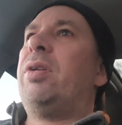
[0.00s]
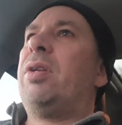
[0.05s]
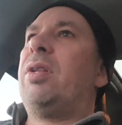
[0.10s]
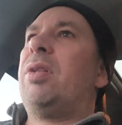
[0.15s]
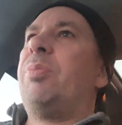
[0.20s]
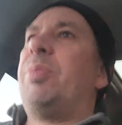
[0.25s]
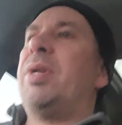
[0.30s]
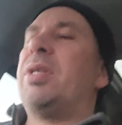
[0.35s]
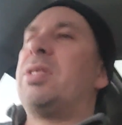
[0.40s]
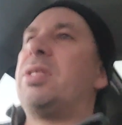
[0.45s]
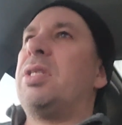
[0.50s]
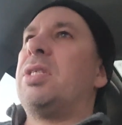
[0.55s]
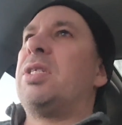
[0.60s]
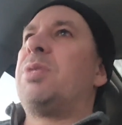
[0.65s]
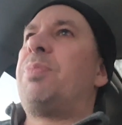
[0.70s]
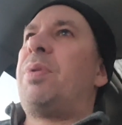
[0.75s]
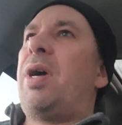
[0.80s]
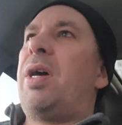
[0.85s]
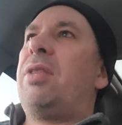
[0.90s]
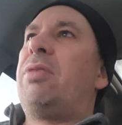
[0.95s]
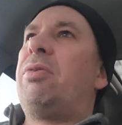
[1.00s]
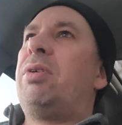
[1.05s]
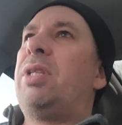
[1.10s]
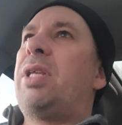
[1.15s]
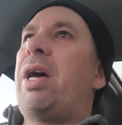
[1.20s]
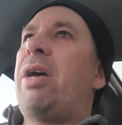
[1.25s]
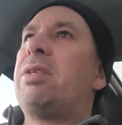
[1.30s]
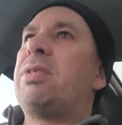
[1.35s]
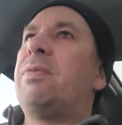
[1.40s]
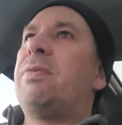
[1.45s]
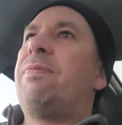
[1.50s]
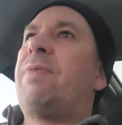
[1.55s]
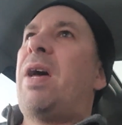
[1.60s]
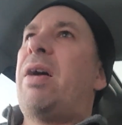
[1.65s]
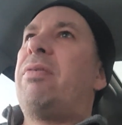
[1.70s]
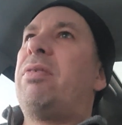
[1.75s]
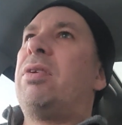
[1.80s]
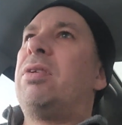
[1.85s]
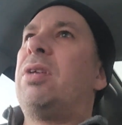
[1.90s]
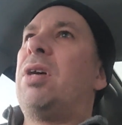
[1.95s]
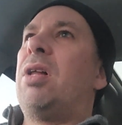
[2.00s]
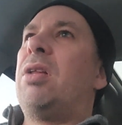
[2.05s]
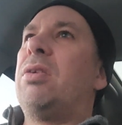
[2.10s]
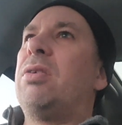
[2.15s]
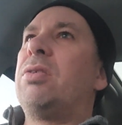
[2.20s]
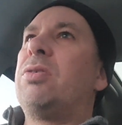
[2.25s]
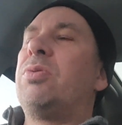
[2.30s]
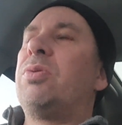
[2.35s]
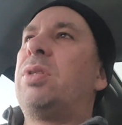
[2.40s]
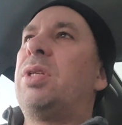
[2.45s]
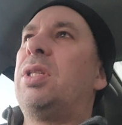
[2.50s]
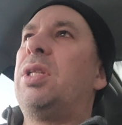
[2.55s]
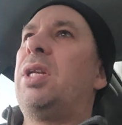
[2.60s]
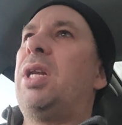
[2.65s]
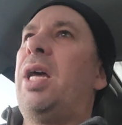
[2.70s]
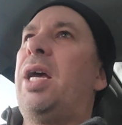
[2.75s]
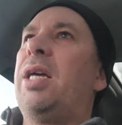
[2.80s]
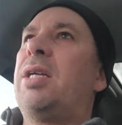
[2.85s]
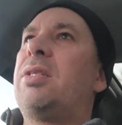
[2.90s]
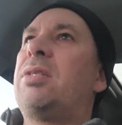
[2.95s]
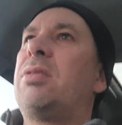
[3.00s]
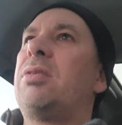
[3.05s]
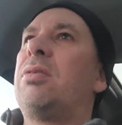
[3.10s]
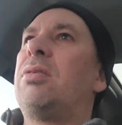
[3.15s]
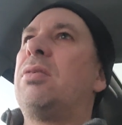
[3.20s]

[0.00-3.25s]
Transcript: into the business by three thousand five hundred dollars within the next,